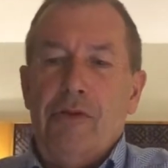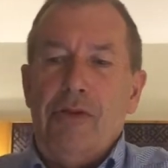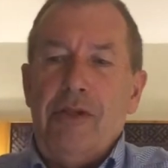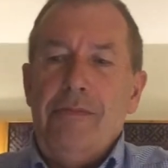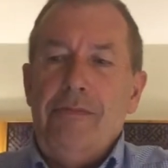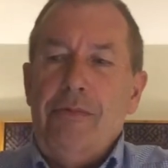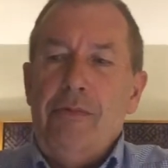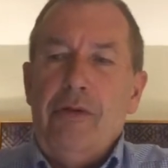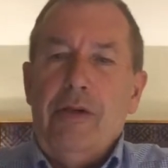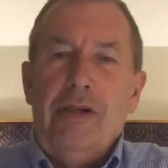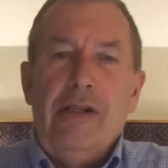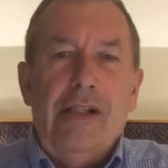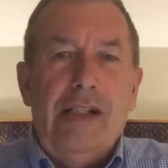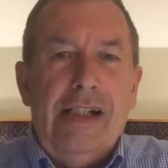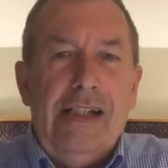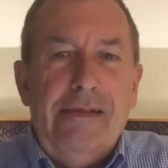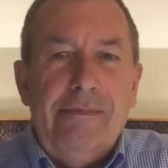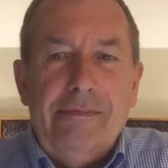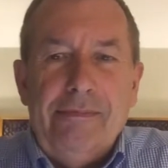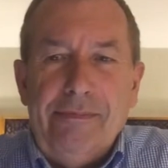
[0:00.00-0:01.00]
most
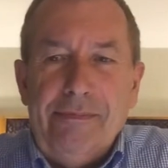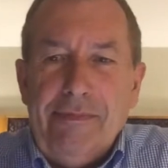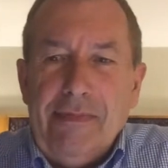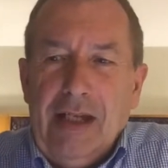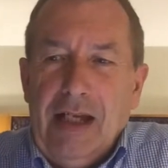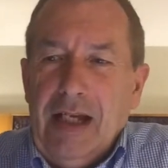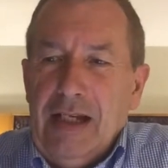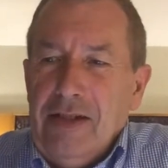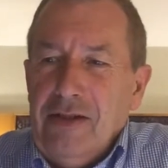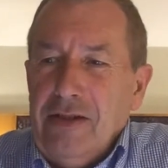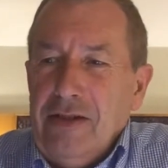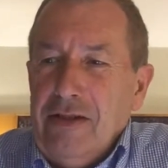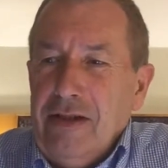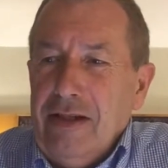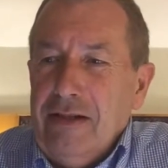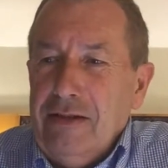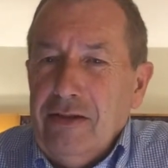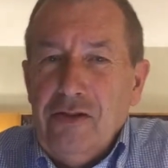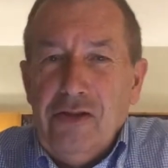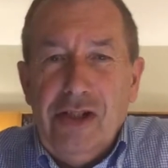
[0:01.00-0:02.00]
importantly, I just
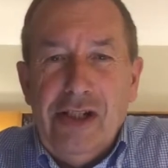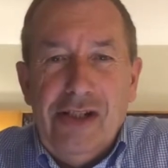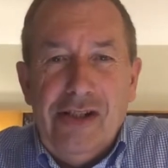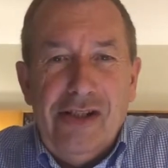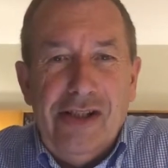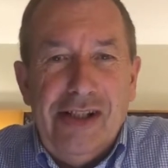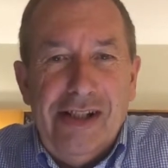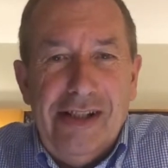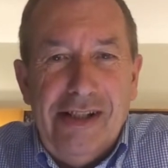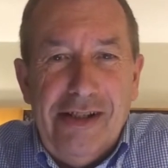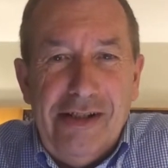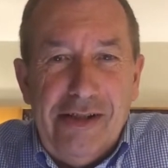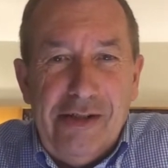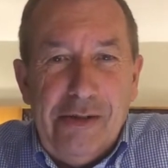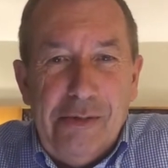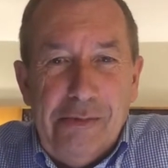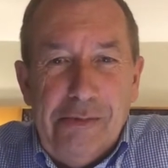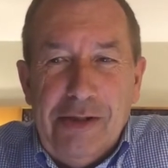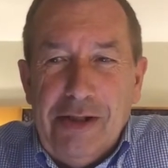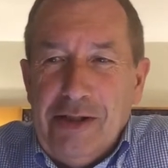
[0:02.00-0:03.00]
got a little cheat sheet here,
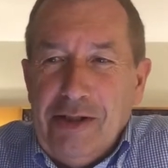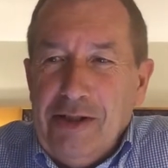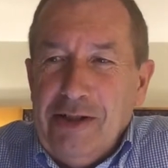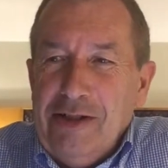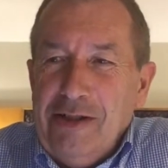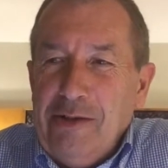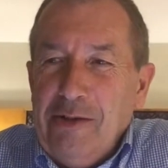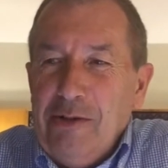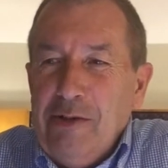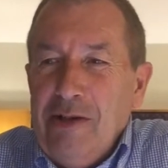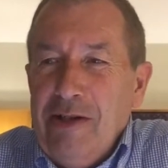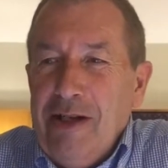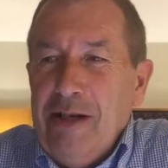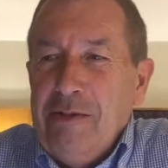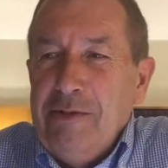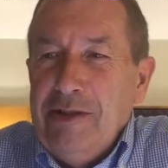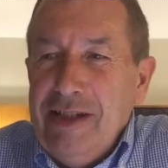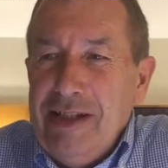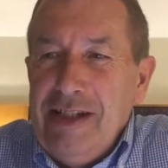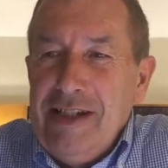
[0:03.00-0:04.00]
so I'm just going to go
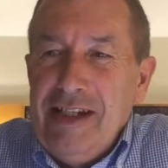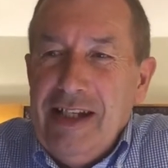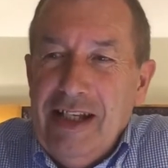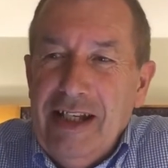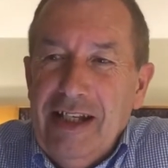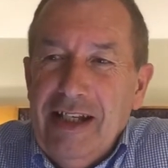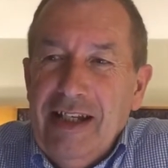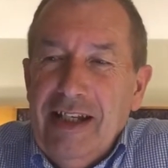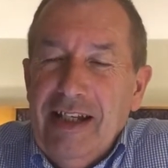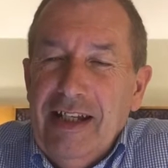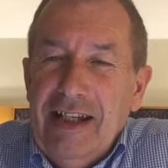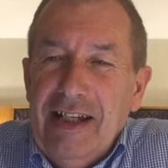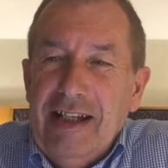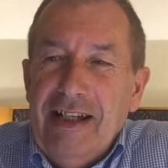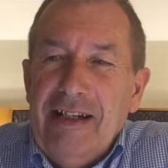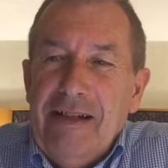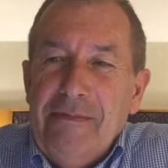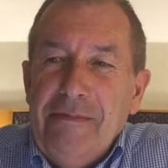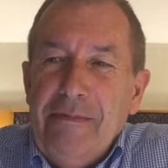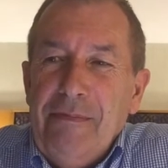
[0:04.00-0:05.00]
along with this.
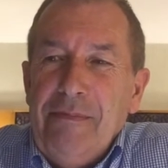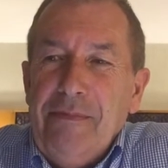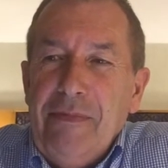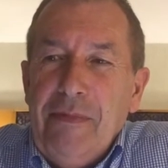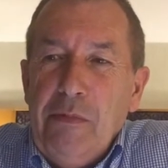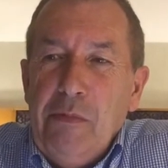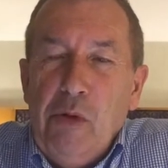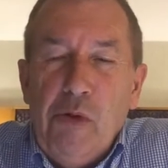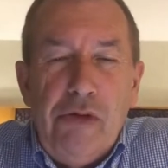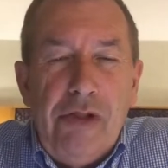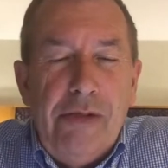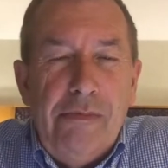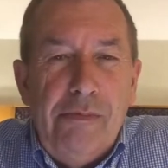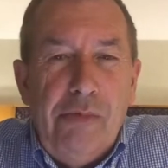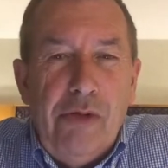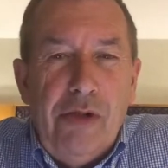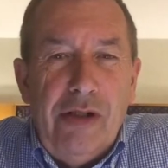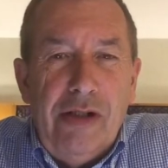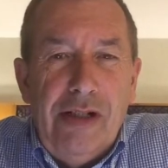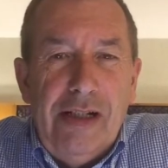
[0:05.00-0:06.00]
Most
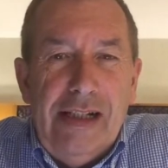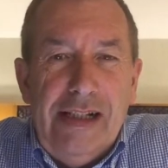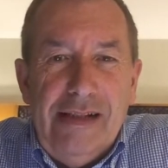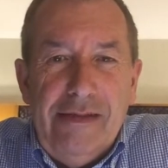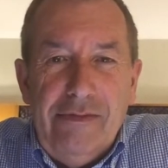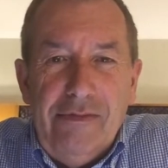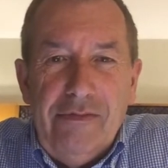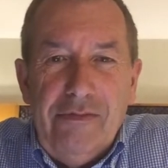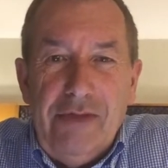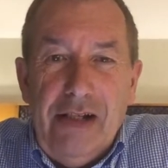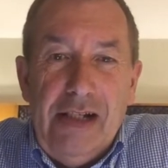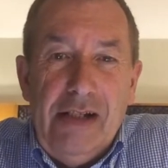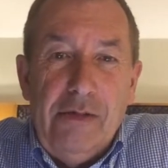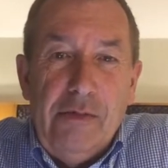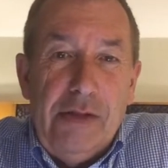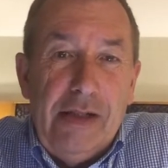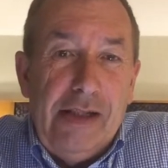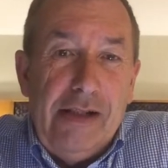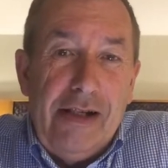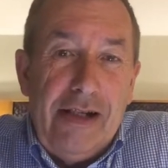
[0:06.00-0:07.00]
importantly, find out
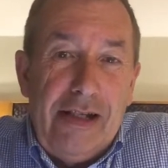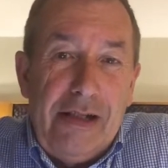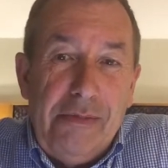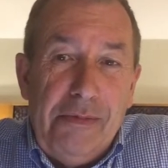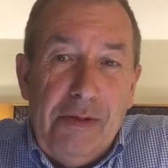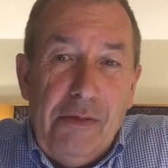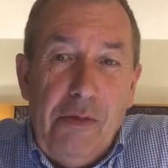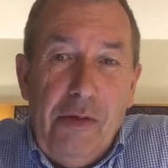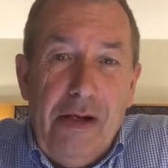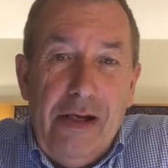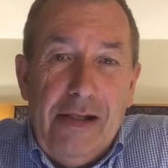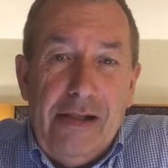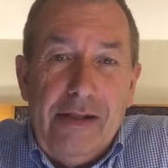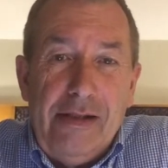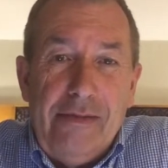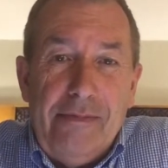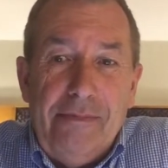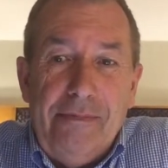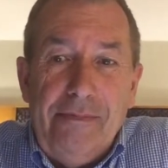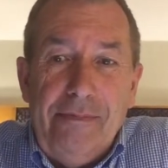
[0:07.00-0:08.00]
what the customer
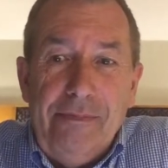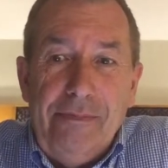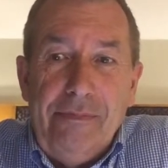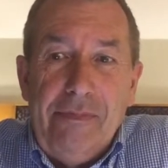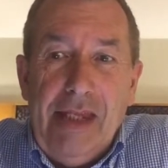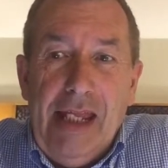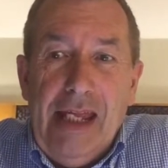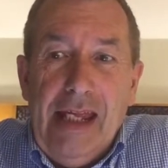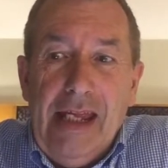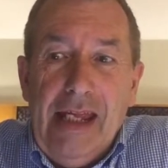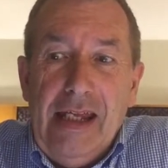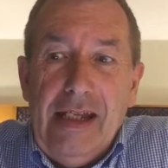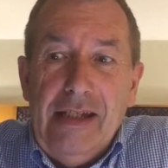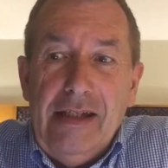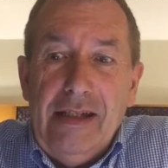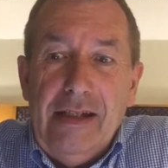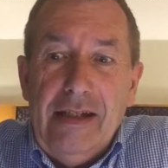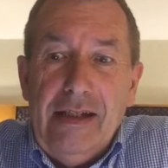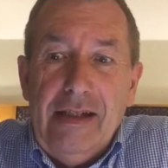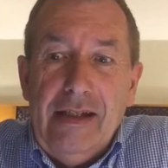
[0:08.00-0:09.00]
wants,
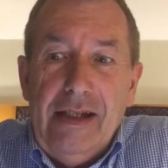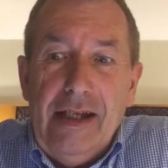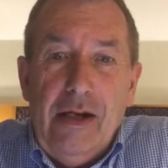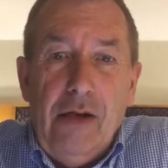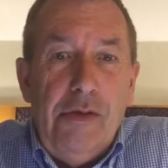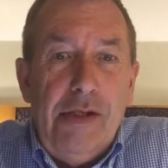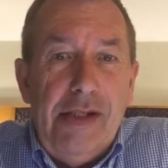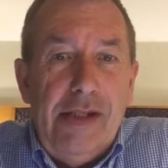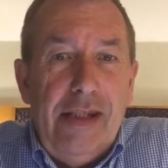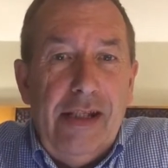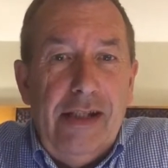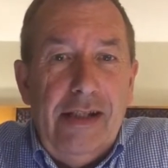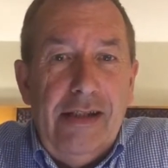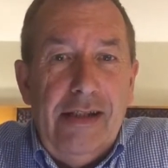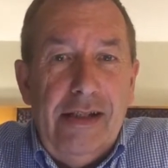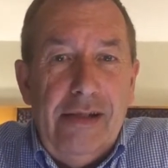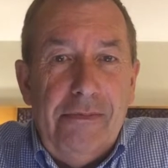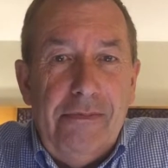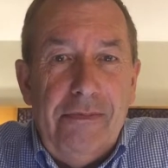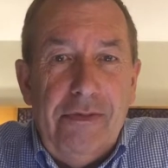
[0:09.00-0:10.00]
and always think of
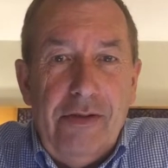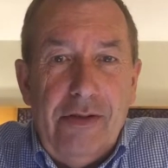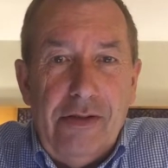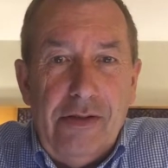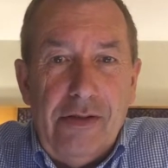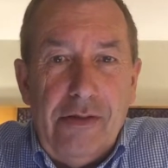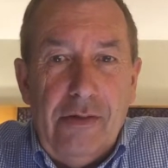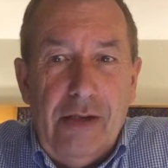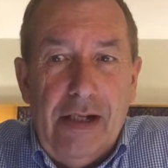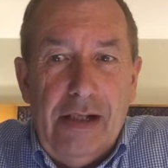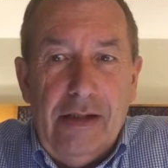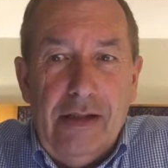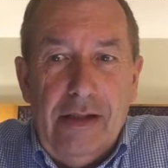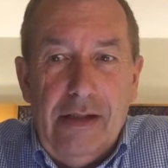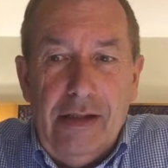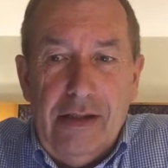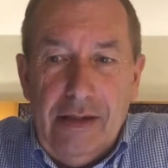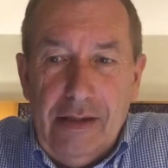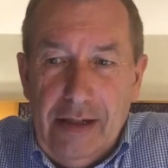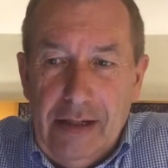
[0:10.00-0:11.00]
them first, right?
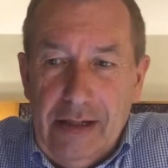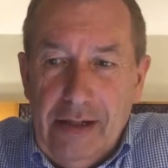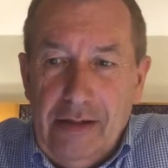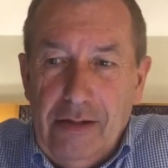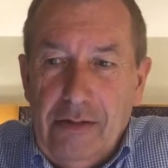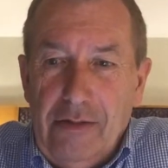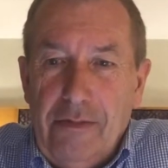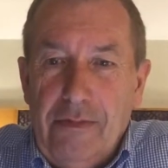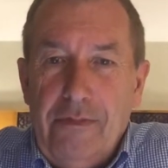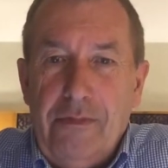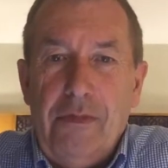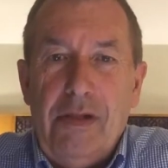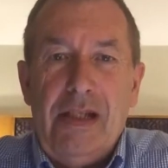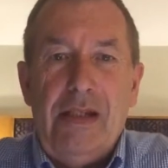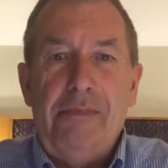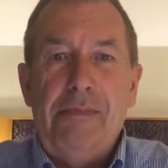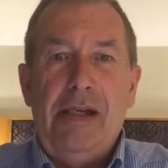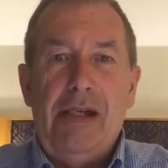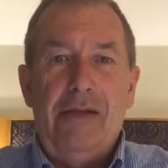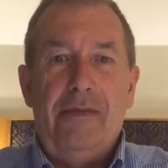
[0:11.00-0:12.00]
Think of
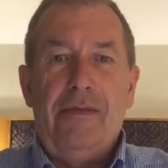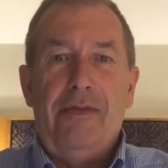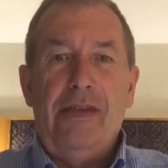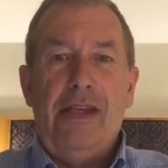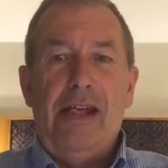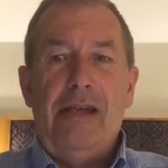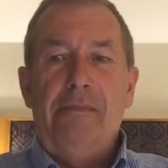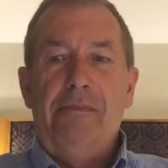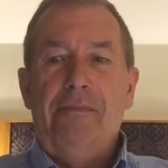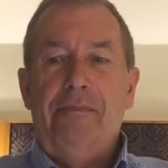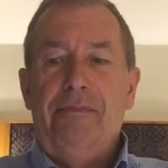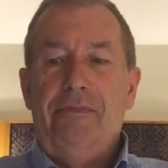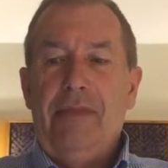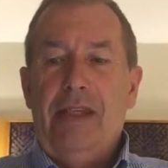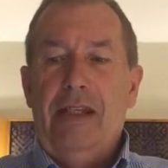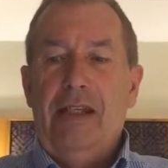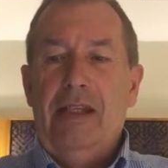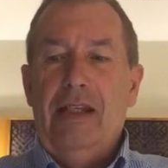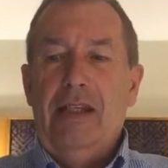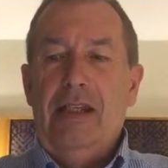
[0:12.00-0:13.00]
what's better for them
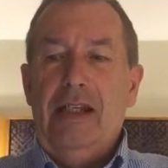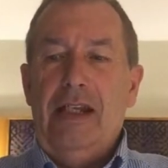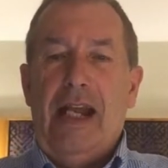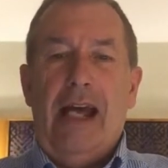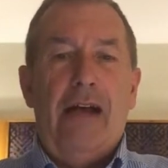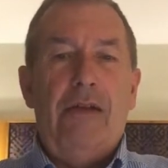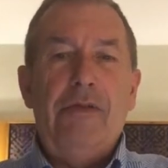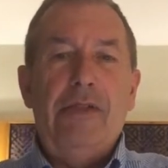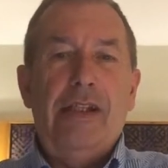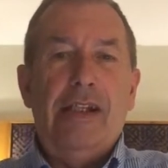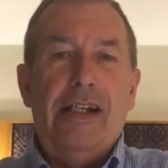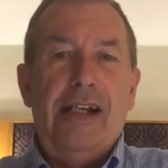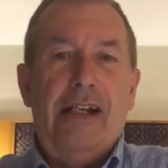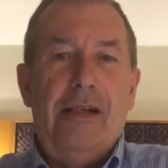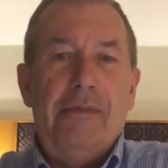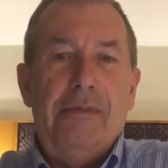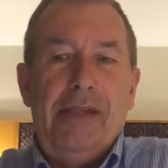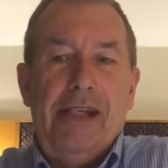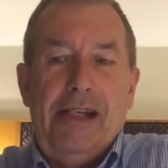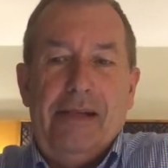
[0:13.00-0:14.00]
and how you can
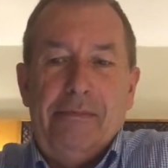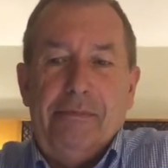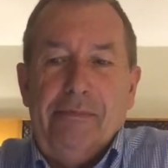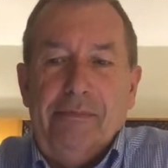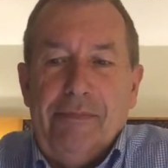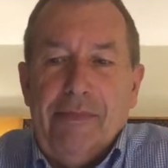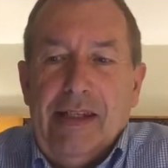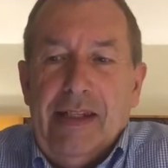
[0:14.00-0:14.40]
help them.